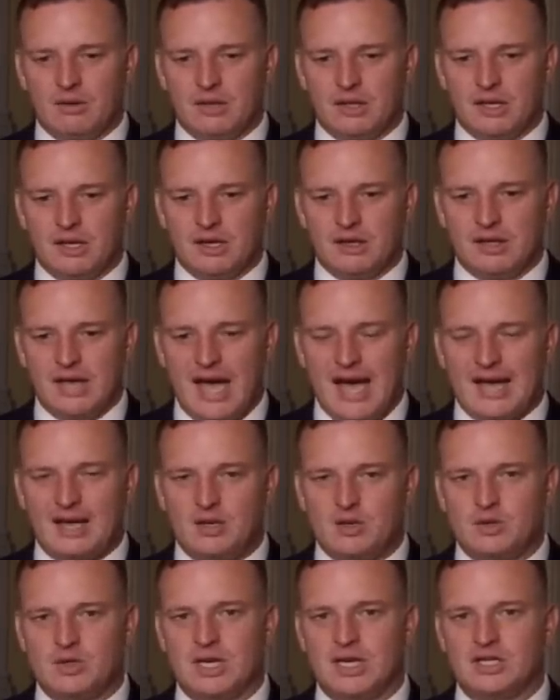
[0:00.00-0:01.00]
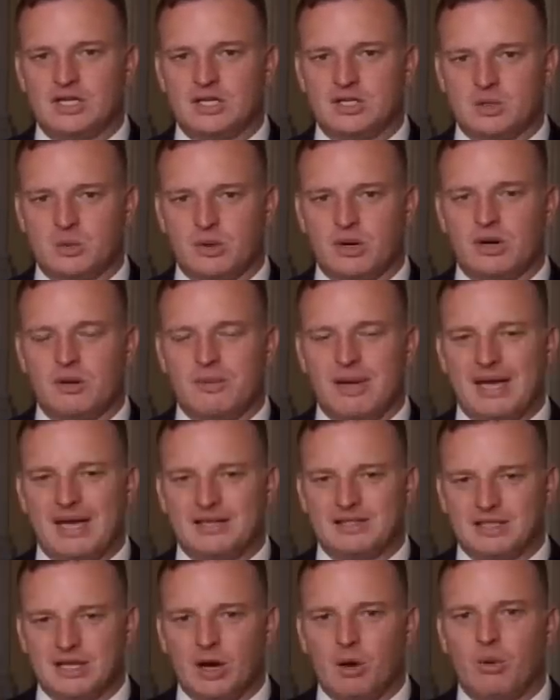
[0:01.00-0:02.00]
the accusations that we're going to make
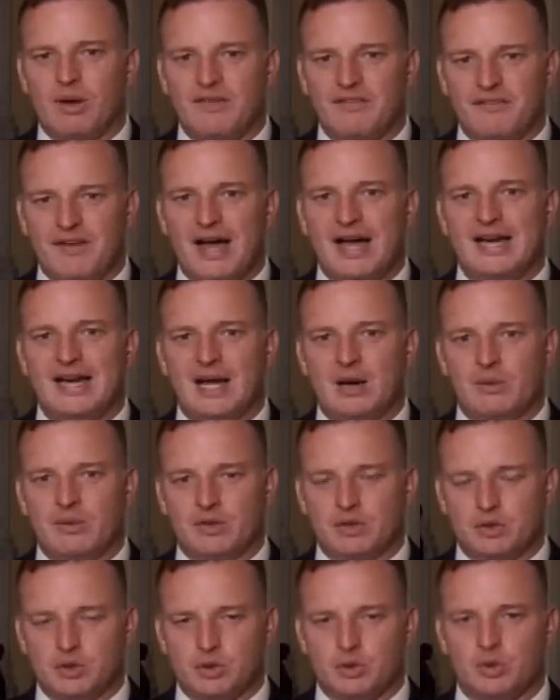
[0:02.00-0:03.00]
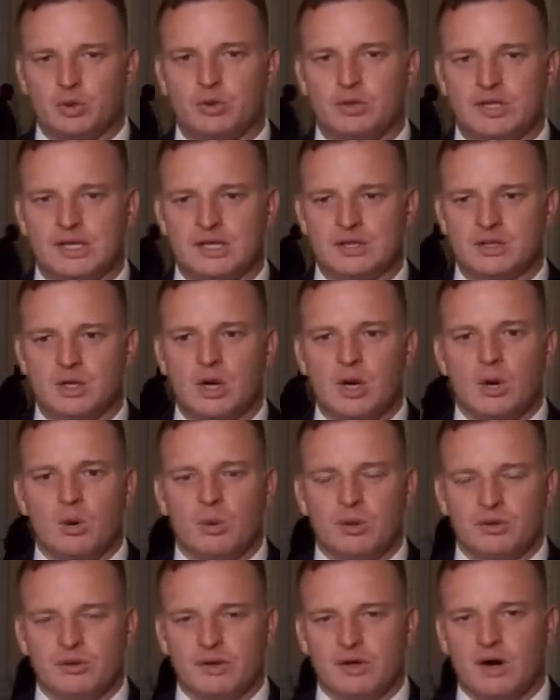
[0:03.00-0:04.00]
until we find out what the truth is
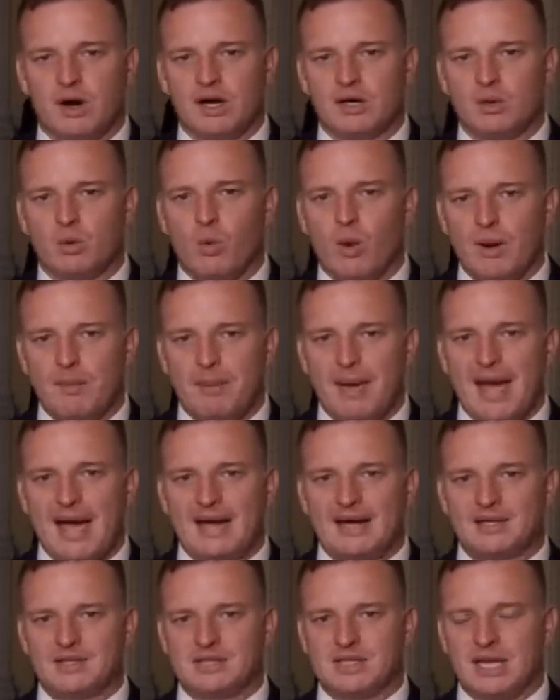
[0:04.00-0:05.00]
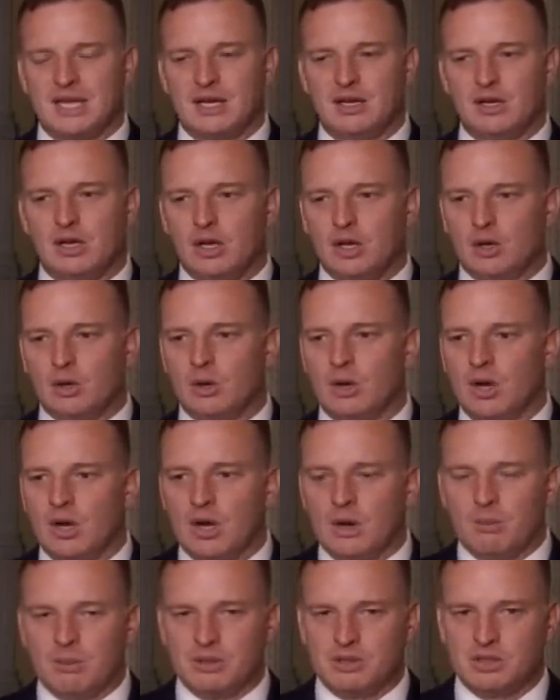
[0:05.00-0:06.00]
with regard to what Pakistan knew.
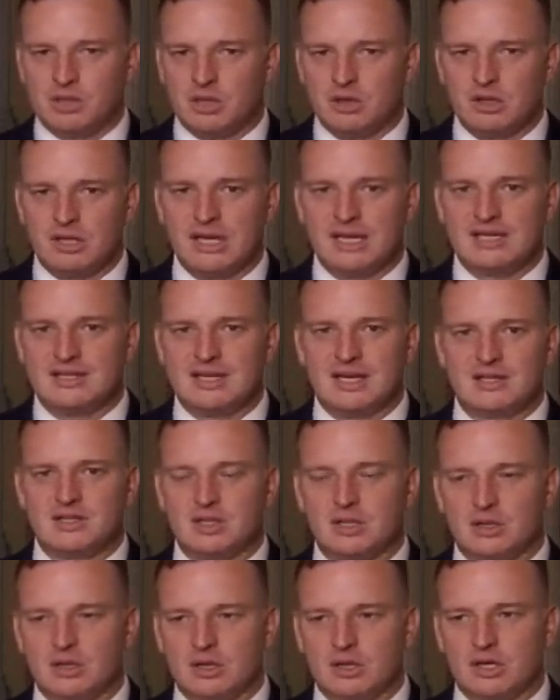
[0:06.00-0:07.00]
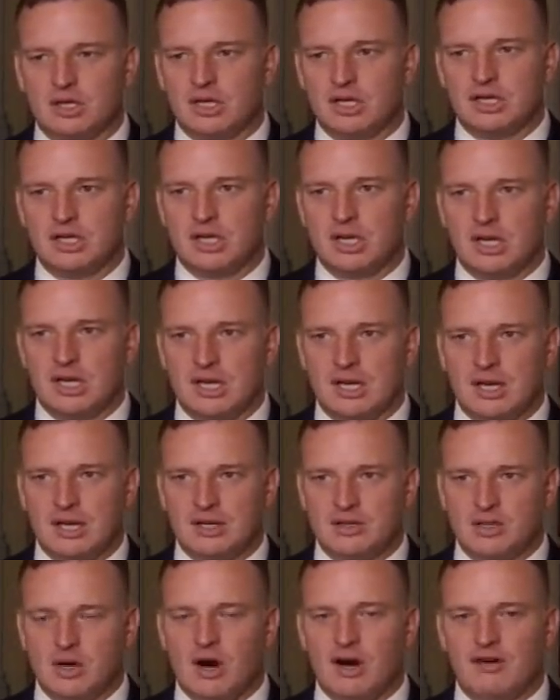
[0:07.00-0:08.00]
But certainly it doesn't look good.
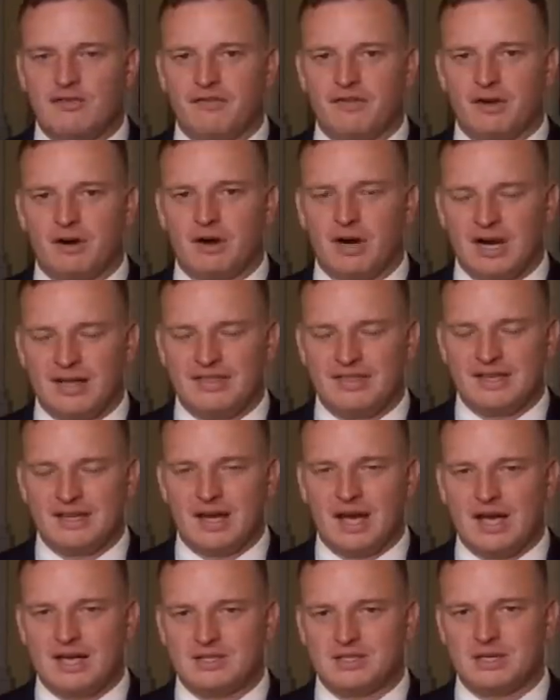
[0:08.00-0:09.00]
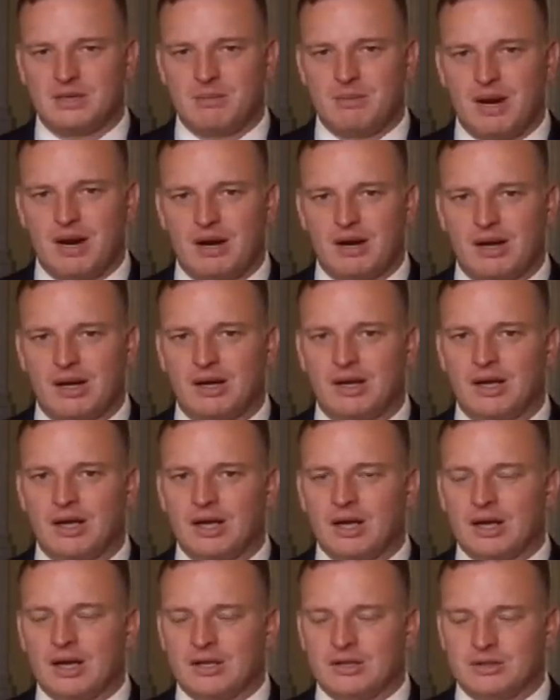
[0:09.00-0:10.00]
It's hard for, I think, us in America
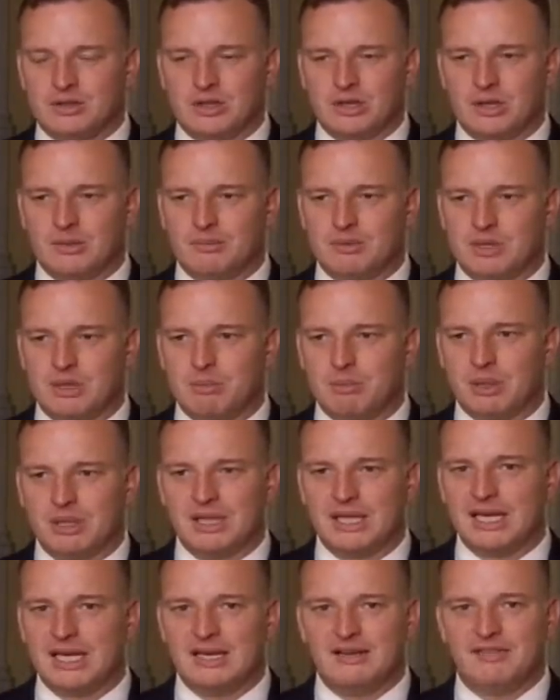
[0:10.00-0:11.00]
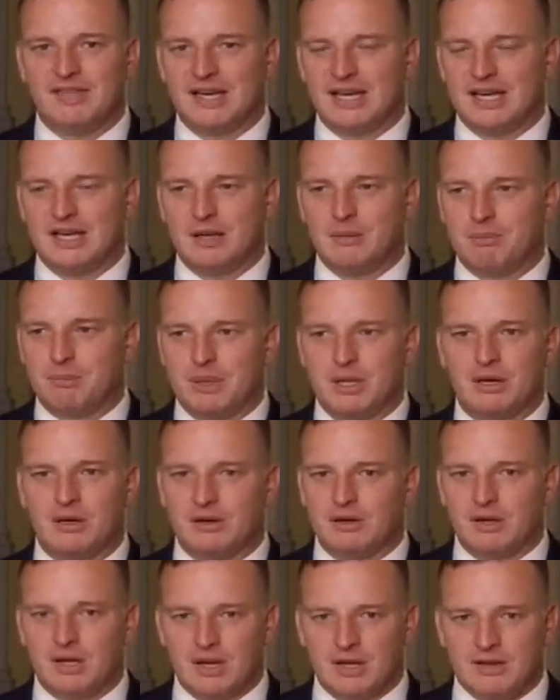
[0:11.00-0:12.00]
to believe that he could
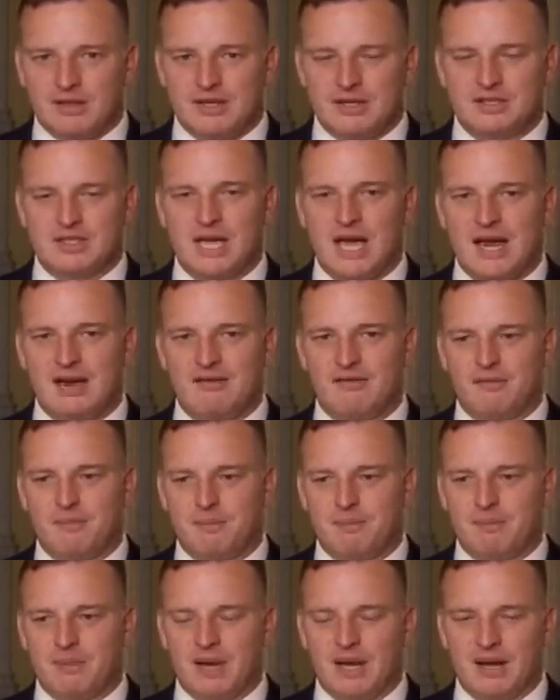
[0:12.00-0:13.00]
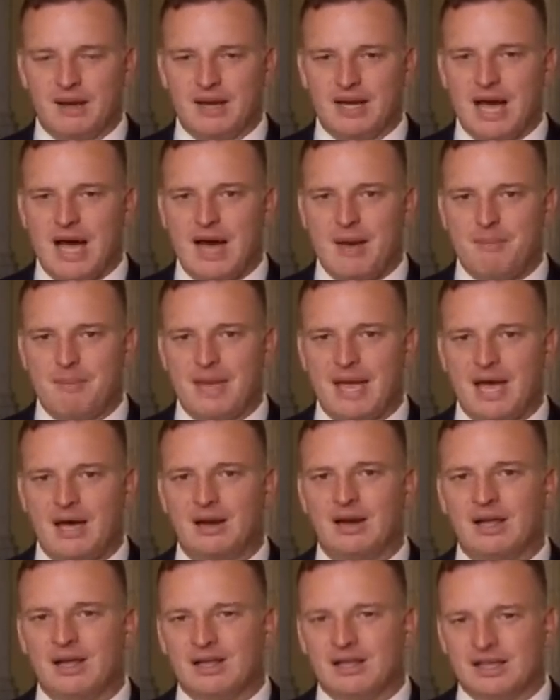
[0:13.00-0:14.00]
build this kind of
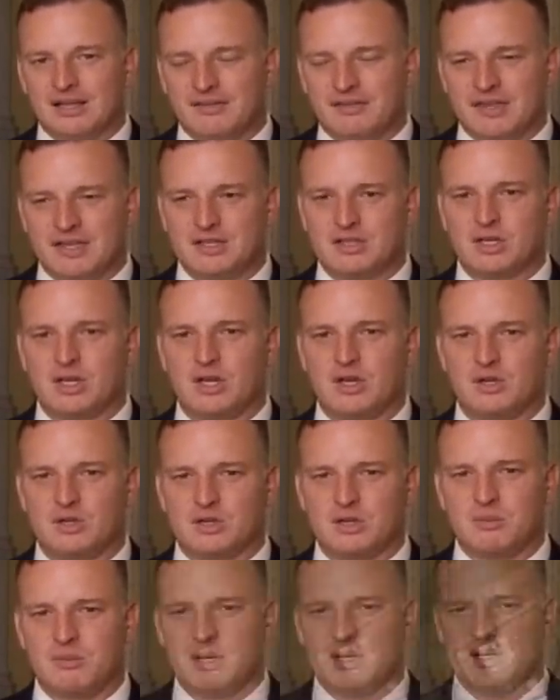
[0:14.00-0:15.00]
compound, live this close to a